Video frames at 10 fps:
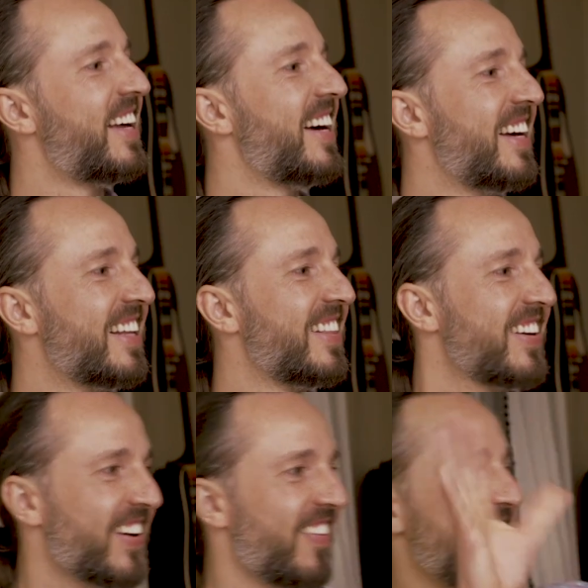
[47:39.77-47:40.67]
know,
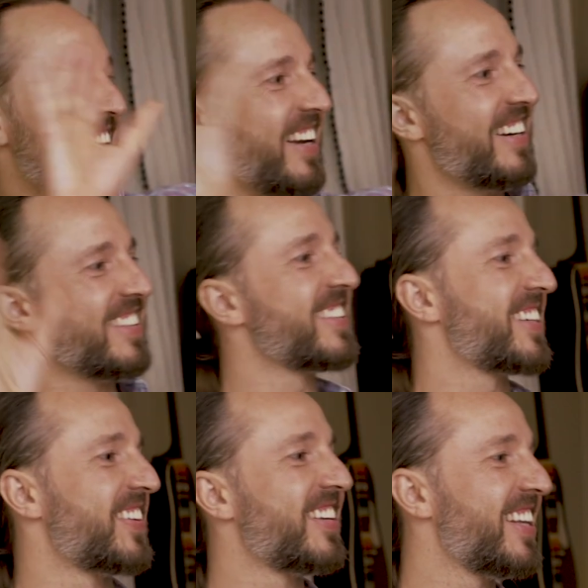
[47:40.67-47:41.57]
trans look over here, look
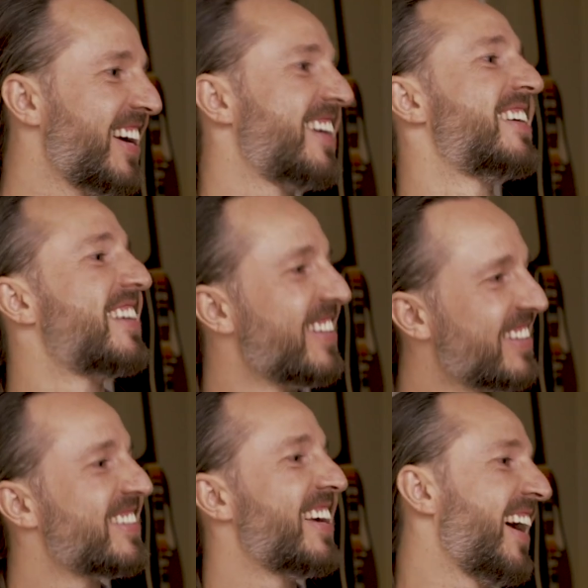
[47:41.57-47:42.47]
transgender over here.
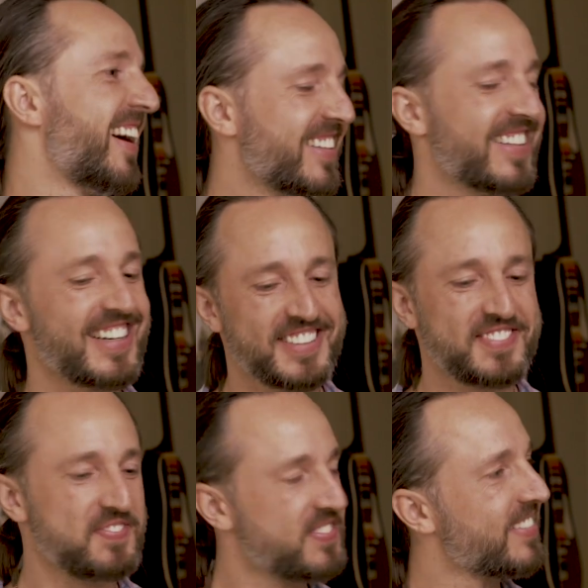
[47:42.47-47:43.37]
bathrooms. You yeah, know? yeah.
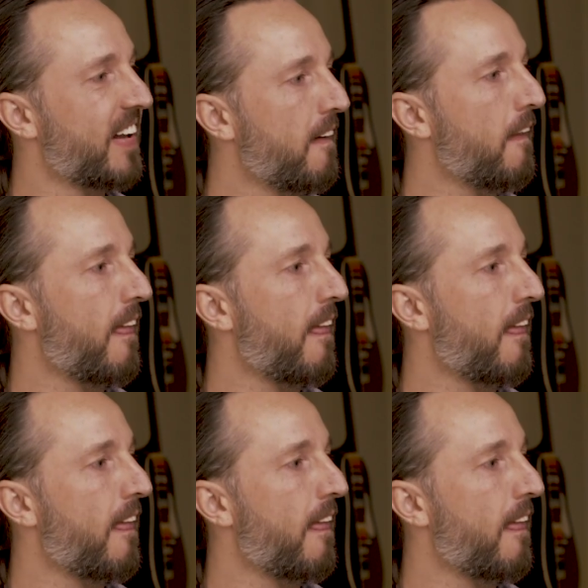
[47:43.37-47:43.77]
Um, and